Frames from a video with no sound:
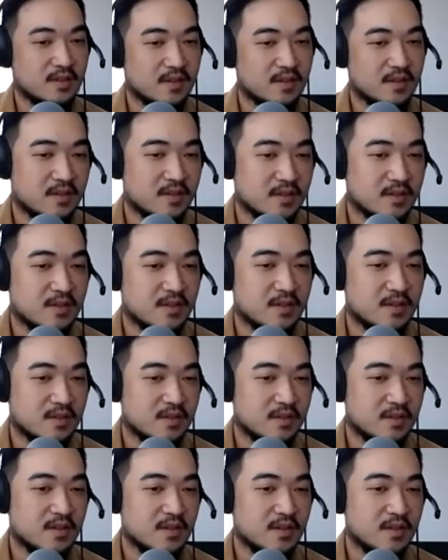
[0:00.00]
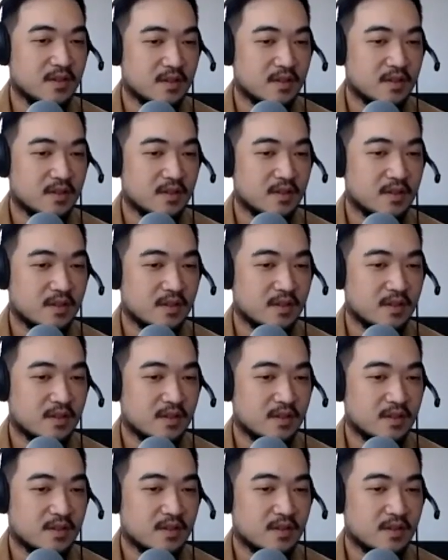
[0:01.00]

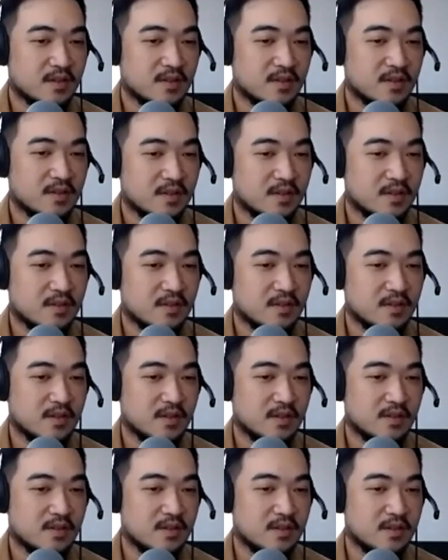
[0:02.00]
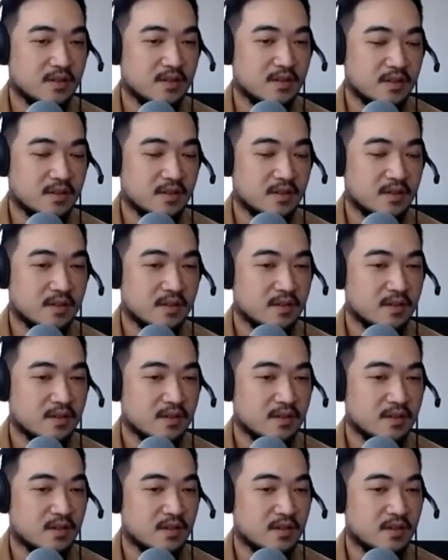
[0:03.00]

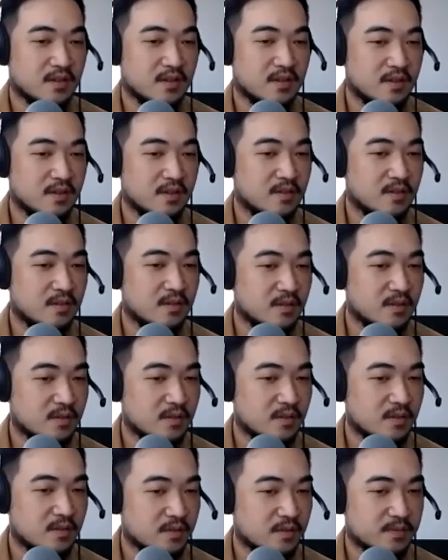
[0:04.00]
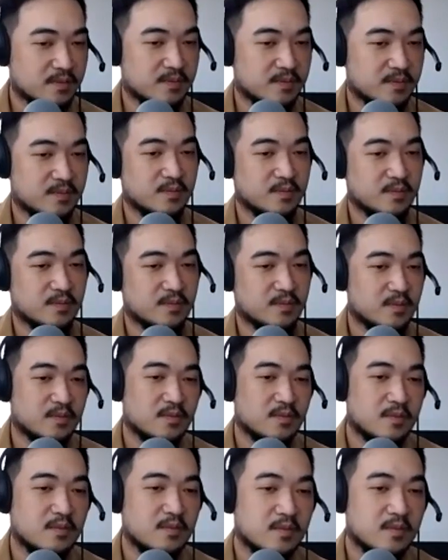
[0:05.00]

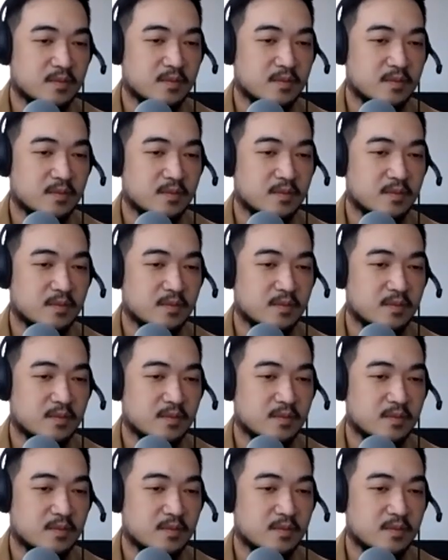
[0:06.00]
This person isn't speaking.